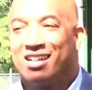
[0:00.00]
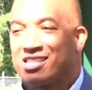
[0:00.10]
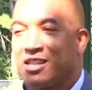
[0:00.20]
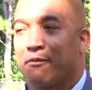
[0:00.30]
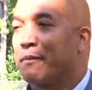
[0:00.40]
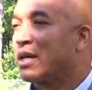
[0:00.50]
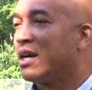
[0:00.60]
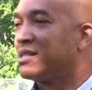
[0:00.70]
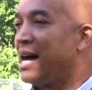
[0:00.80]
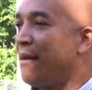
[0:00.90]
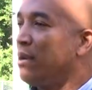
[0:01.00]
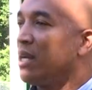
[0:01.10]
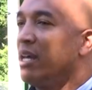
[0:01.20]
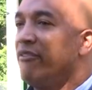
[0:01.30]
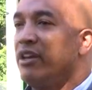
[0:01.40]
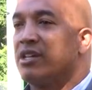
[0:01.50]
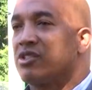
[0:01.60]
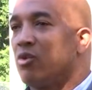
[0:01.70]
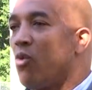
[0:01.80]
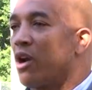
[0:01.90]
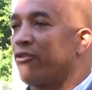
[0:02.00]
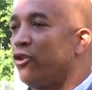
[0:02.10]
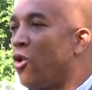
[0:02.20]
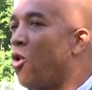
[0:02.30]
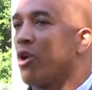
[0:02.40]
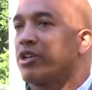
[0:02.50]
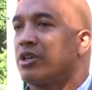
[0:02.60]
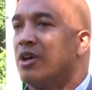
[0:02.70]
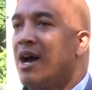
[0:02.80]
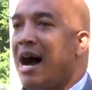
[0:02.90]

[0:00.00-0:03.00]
simply because I believe he is a wonderful orator.